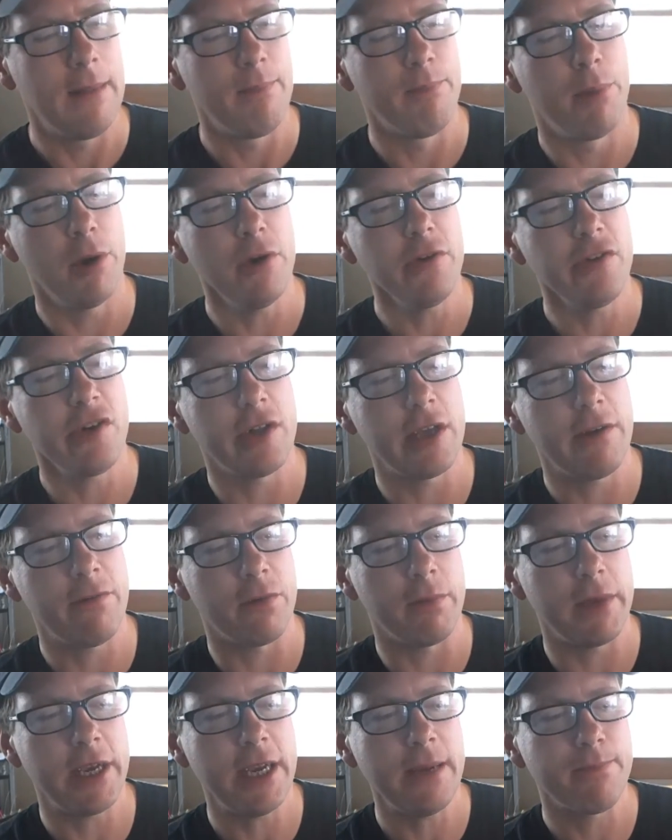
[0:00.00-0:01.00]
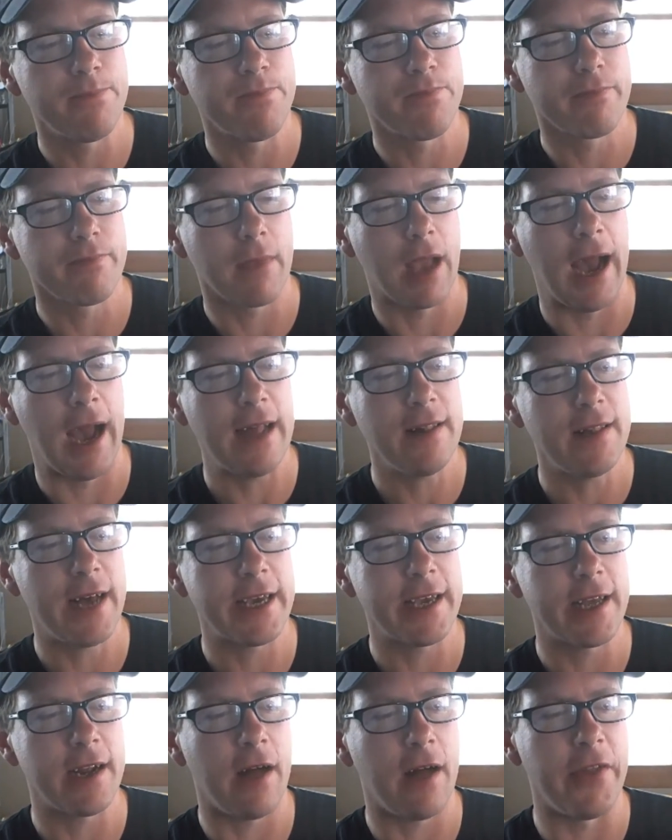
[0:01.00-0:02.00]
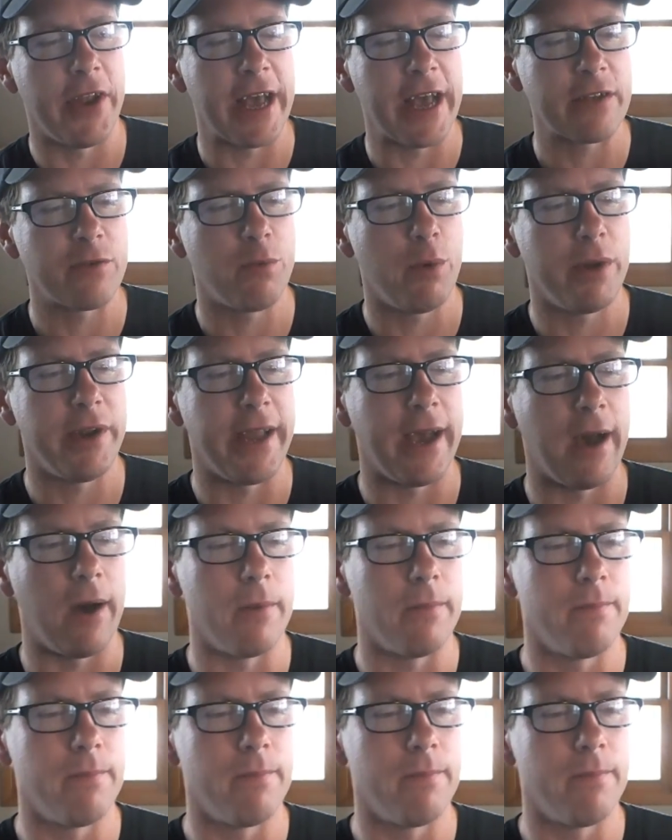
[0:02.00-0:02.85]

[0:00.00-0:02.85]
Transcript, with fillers: Personally, for me, I like it on the next one down.